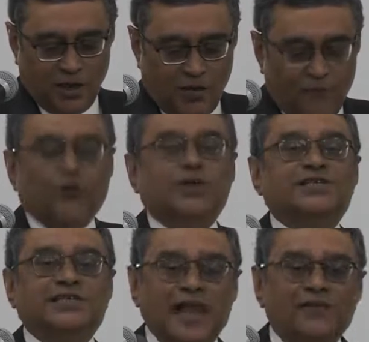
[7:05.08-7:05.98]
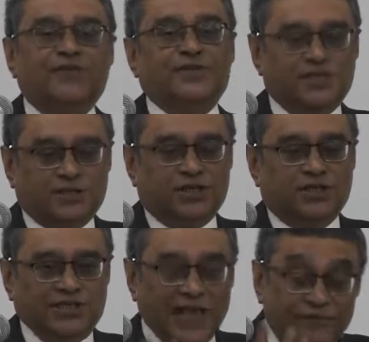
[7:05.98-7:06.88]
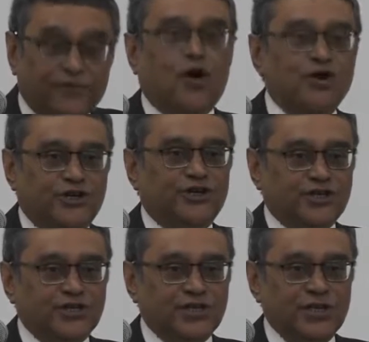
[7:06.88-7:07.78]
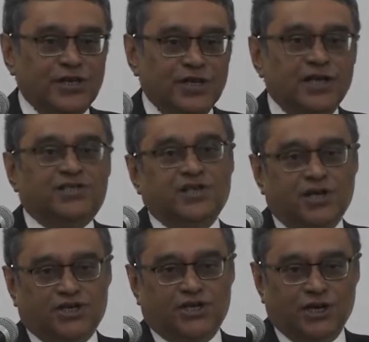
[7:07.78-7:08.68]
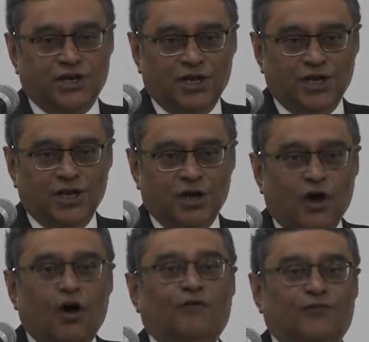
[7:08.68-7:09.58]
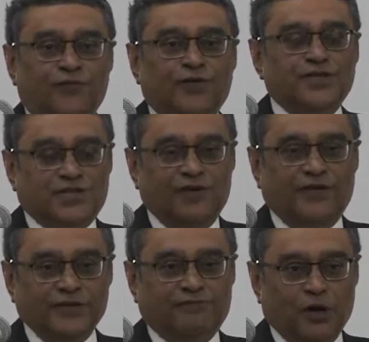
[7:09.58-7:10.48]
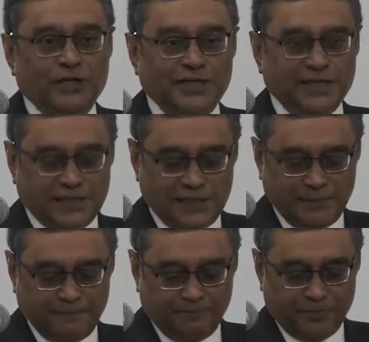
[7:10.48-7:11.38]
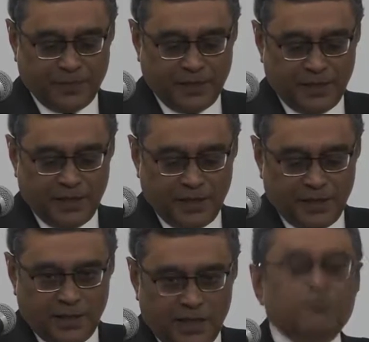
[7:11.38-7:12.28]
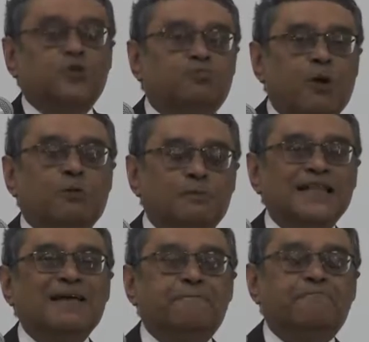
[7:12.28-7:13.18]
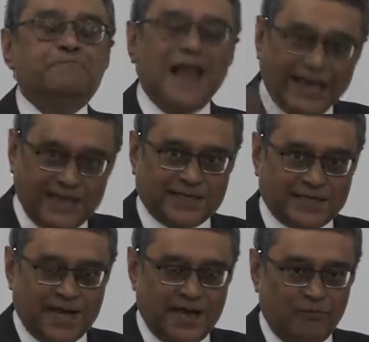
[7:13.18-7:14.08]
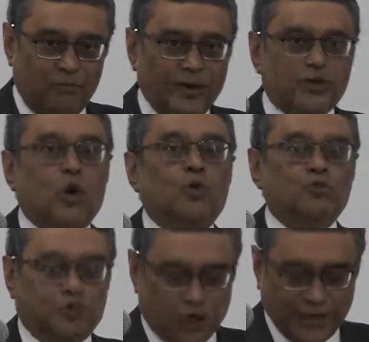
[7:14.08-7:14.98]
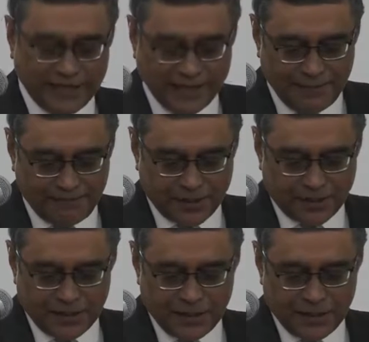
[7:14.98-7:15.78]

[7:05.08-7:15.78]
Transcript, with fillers: for the self, self-conscious assertion of conservative politics. It was probably the blackest time when it almost got eclipsed.